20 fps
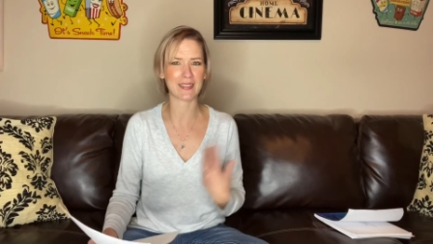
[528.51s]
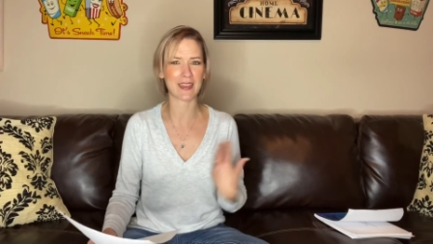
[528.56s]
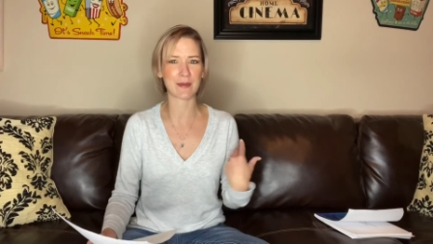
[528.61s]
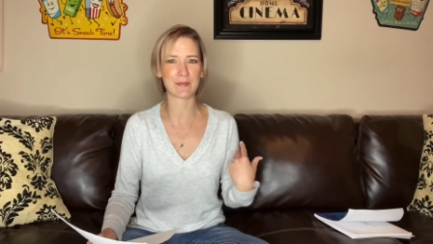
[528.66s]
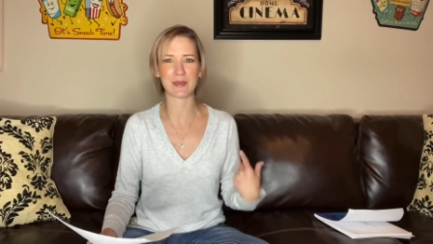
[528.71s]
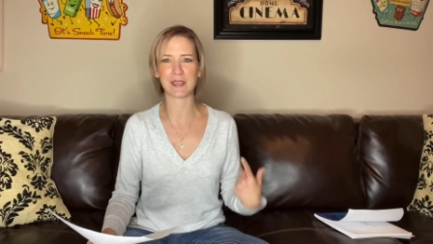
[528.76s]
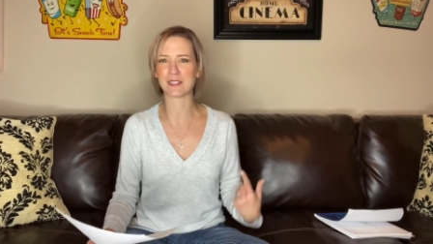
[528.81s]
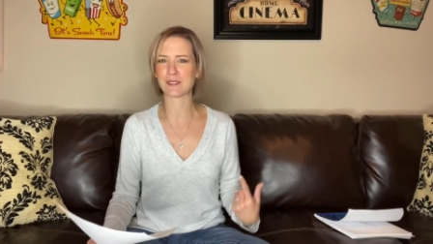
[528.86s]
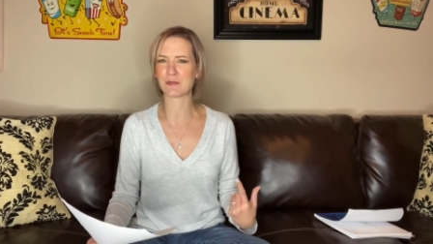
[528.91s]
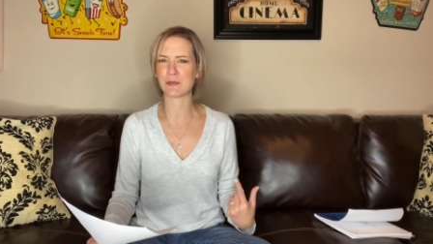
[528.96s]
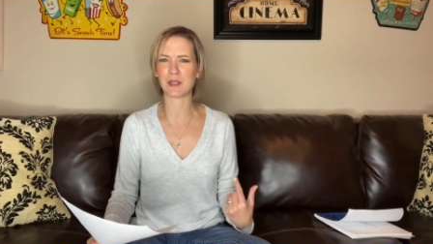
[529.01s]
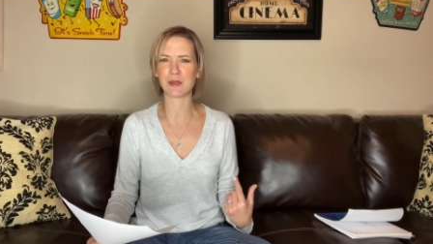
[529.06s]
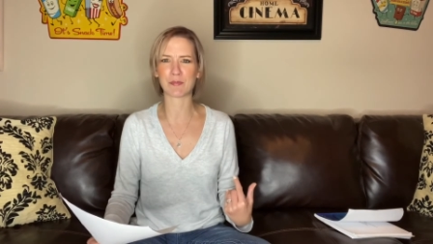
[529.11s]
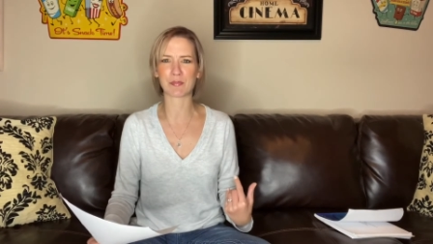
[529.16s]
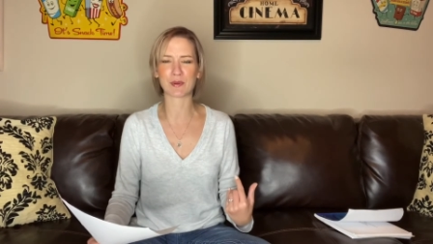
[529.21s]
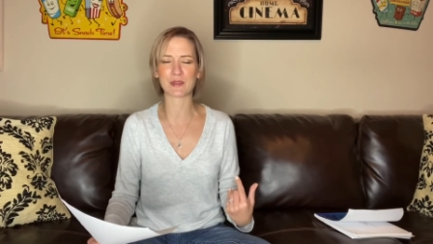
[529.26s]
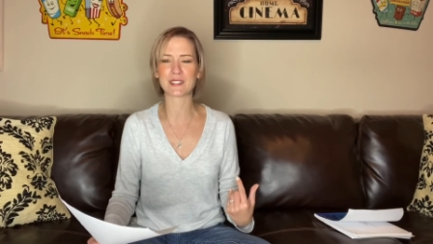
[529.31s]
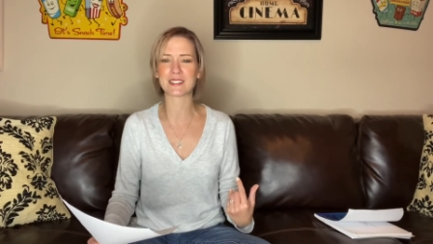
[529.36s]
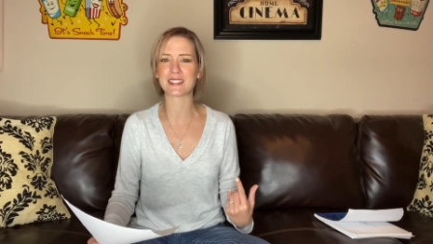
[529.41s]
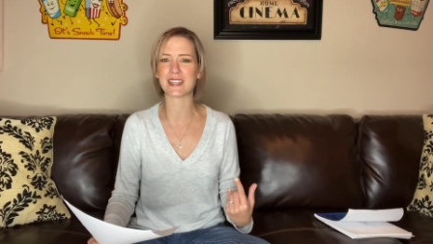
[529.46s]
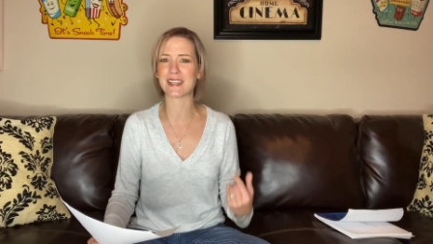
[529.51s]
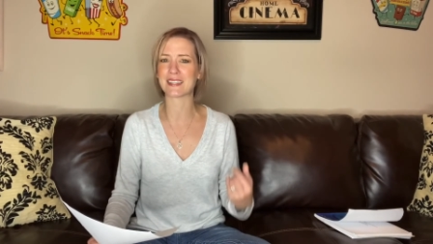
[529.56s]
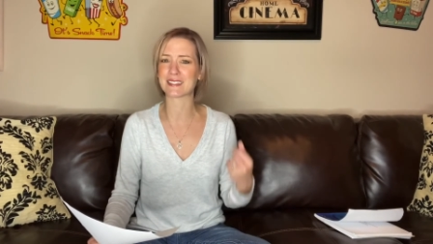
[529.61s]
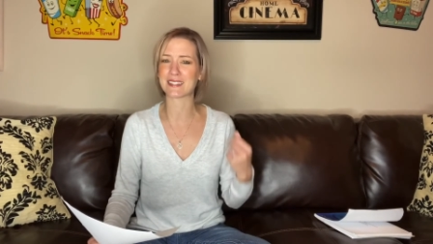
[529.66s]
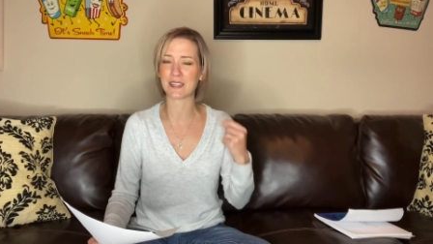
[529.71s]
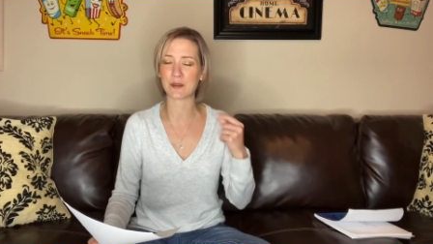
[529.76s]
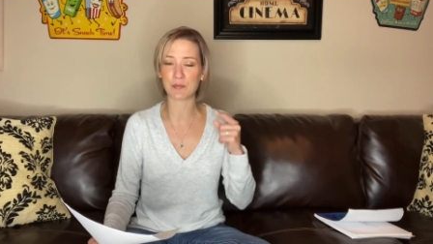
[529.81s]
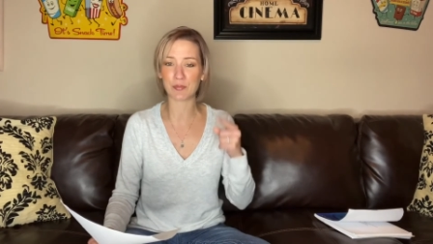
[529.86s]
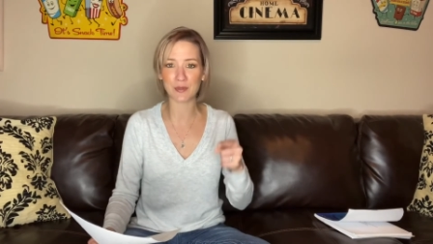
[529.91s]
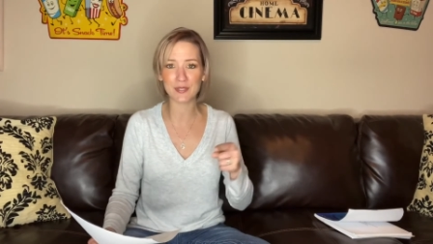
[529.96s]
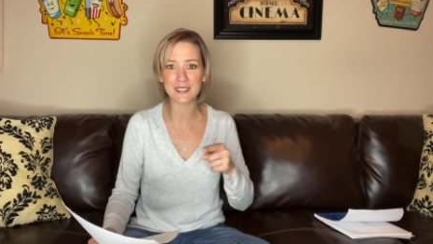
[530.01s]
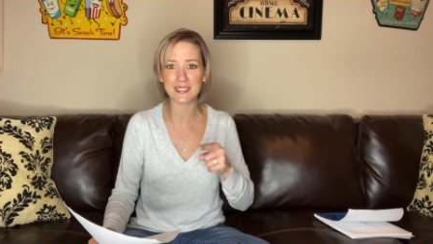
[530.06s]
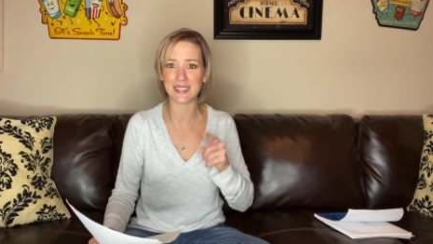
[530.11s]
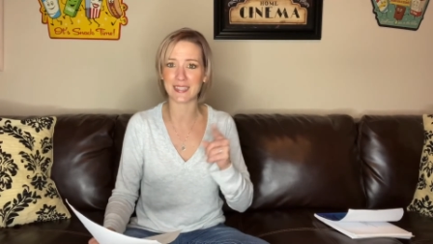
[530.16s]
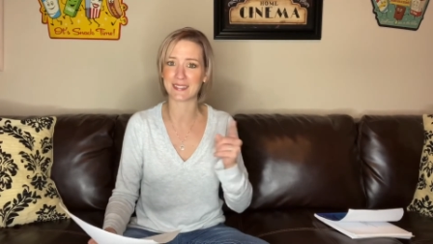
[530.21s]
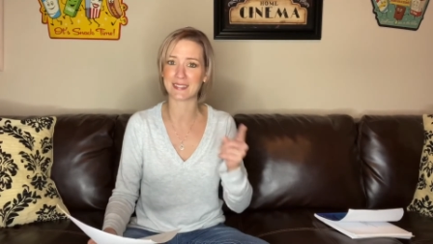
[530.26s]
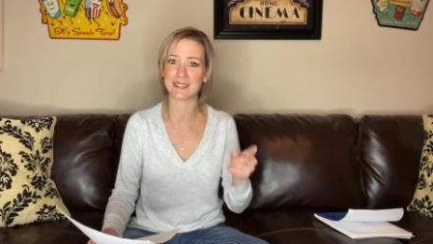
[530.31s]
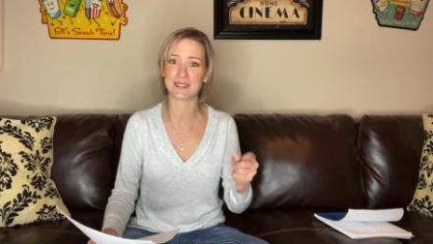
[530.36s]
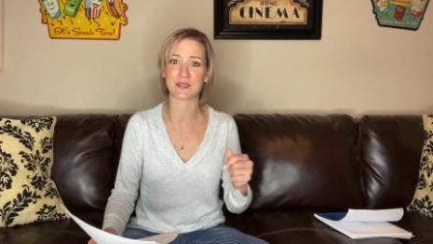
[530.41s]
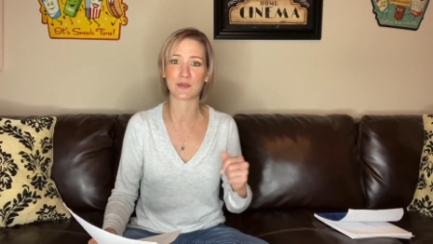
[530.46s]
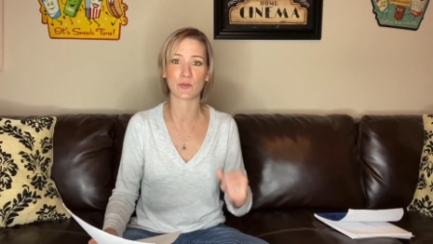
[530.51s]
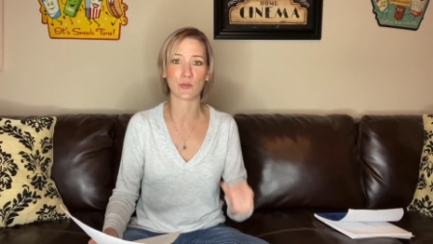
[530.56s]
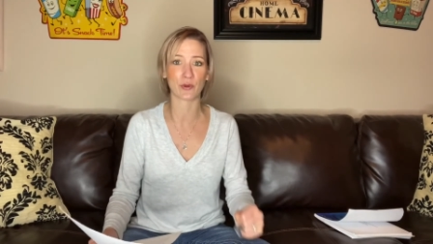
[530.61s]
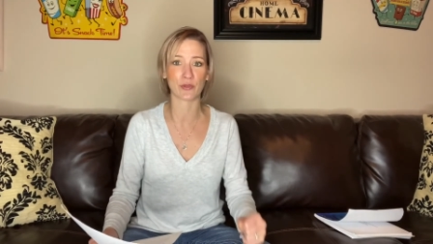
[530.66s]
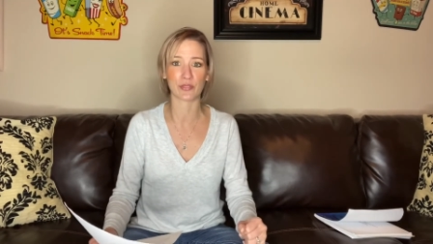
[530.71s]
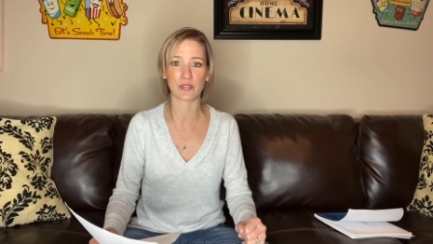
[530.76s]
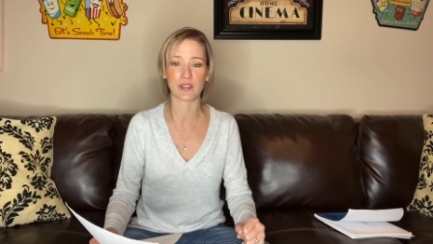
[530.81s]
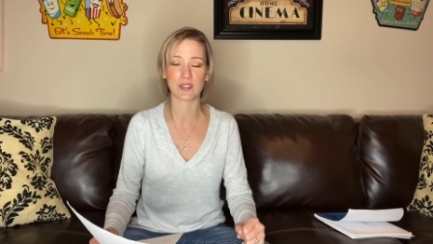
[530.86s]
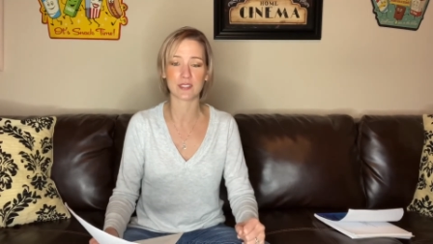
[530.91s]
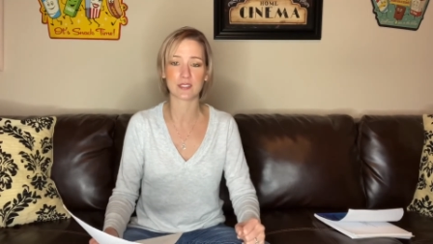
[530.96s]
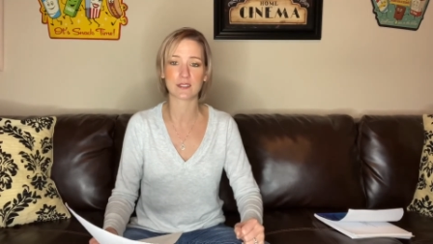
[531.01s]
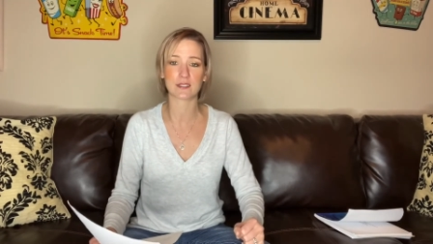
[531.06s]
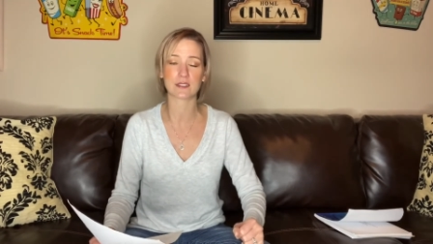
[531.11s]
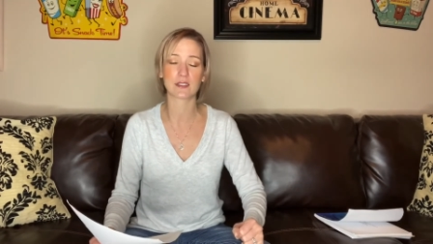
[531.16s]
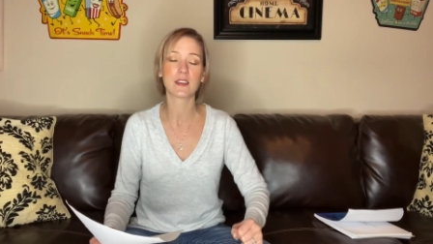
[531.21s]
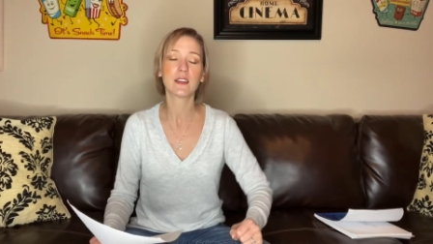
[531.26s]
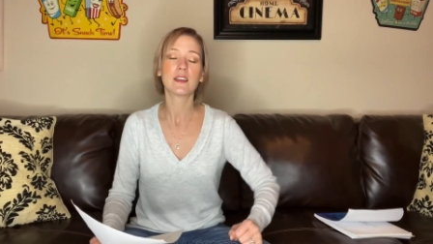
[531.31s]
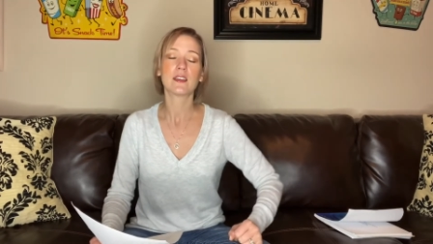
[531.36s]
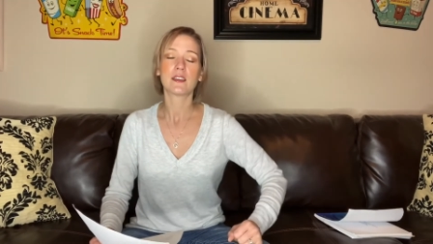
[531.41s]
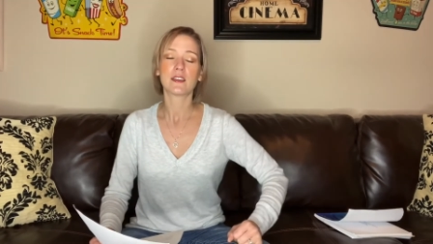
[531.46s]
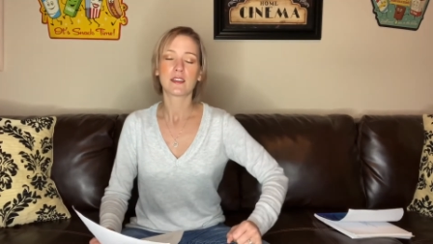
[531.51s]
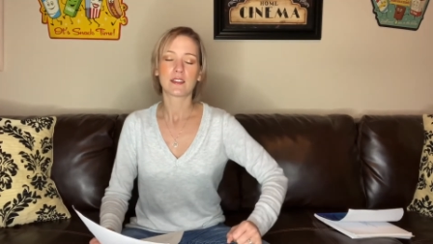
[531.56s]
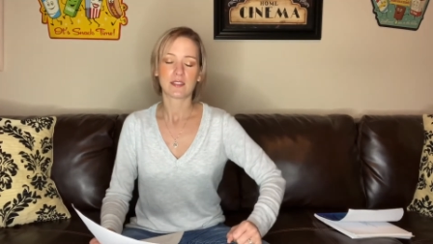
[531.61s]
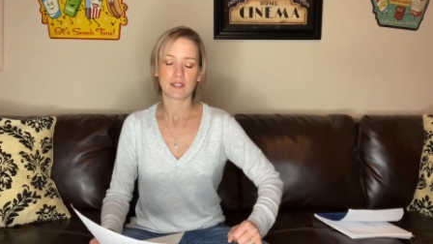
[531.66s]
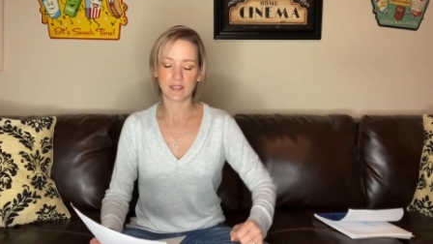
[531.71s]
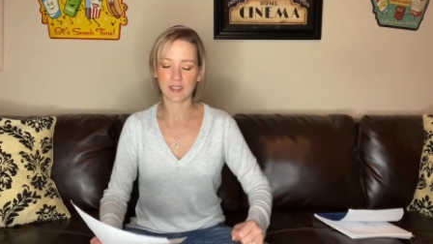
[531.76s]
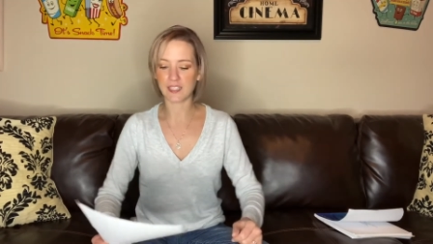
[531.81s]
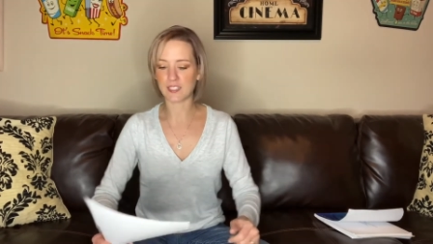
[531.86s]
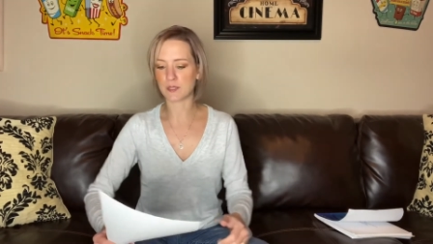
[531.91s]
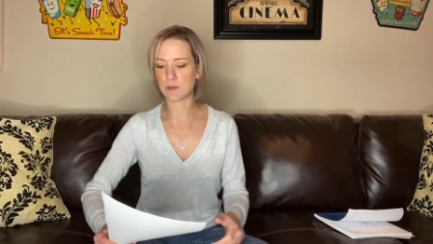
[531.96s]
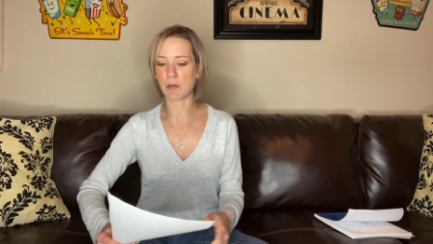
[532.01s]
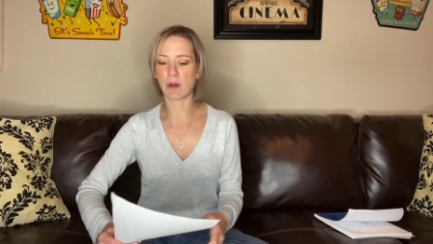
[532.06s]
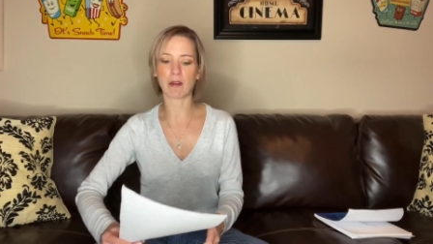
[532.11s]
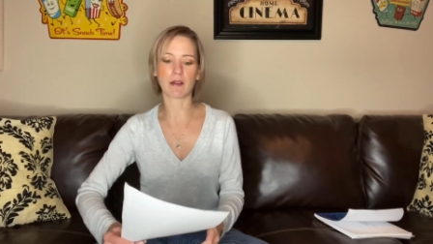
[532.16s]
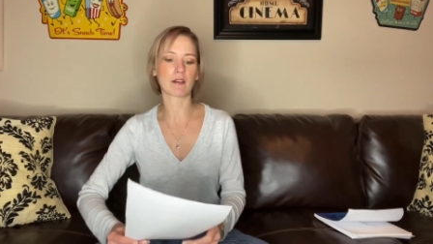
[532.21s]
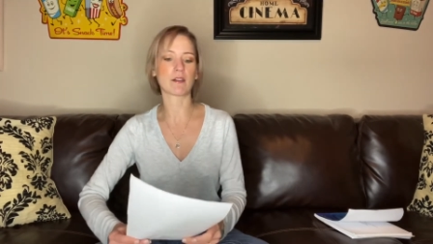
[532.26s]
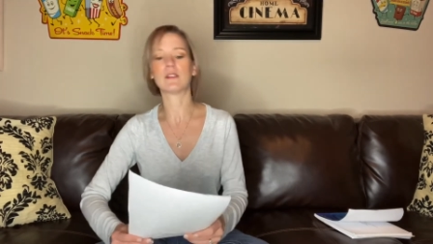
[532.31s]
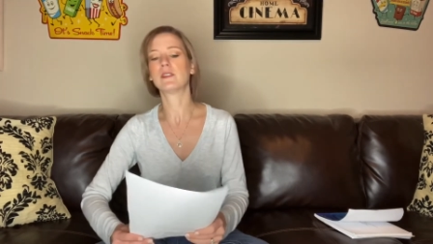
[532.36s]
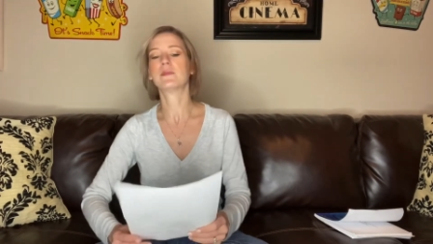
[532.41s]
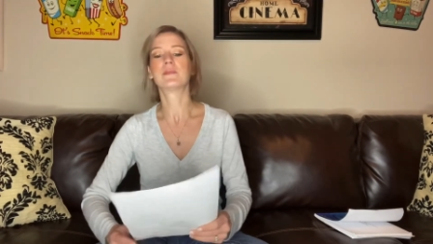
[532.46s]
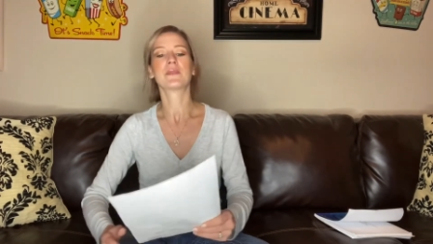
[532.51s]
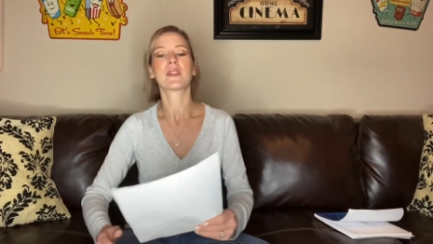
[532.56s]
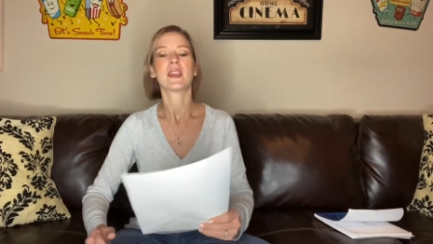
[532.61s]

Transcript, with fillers: That makes me a princess, and a princess isn't worthless. They sparkle.